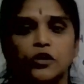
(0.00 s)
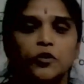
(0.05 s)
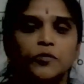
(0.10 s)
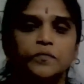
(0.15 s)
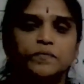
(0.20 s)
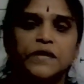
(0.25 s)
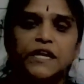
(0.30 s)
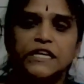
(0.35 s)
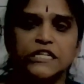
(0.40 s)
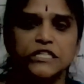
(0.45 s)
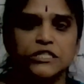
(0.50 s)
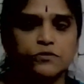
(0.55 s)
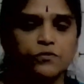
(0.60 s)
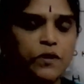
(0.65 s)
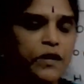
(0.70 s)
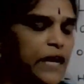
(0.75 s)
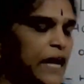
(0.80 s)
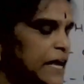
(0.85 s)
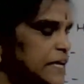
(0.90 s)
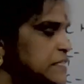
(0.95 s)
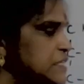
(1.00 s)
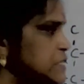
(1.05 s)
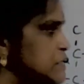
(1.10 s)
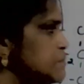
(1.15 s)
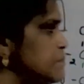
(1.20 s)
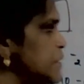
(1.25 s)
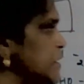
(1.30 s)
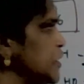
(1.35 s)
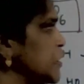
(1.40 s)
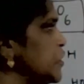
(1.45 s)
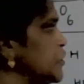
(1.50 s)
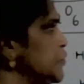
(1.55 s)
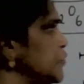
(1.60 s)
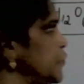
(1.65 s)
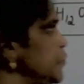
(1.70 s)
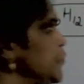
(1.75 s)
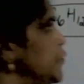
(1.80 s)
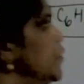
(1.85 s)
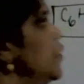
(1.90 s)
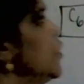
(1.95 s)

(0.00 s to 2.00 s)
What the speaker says: group? That is what I just bring it to you.